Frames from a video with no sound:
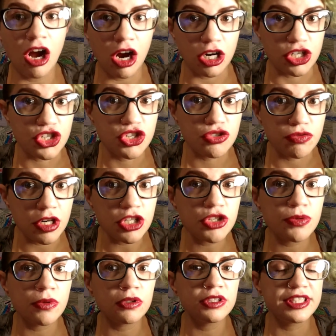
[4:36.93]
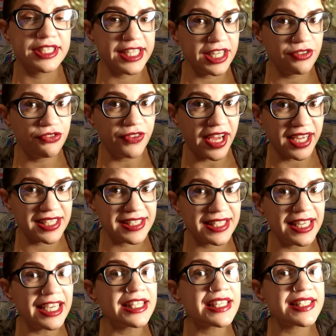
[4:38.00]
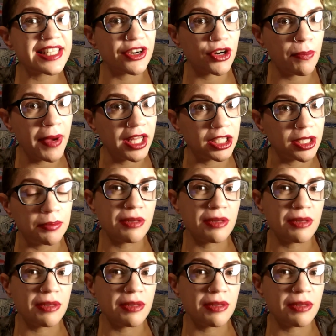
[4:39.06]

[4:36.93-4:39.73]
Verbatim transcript: are structural defects in the cerebellum,